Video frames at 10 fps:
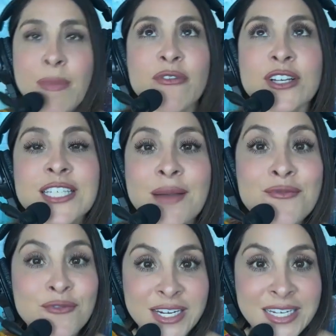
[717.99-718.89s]
But for
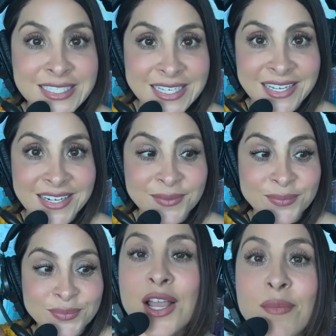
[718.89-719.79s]
some reason,
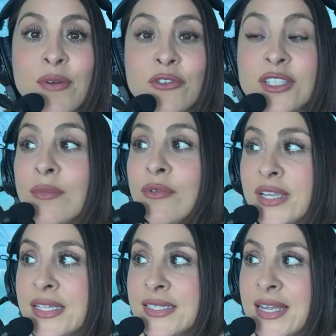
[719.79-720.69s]

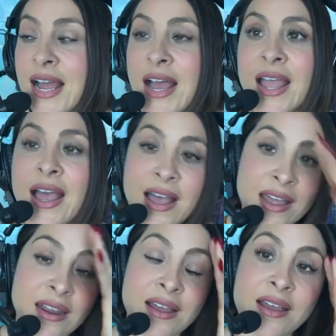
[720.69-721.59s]
I had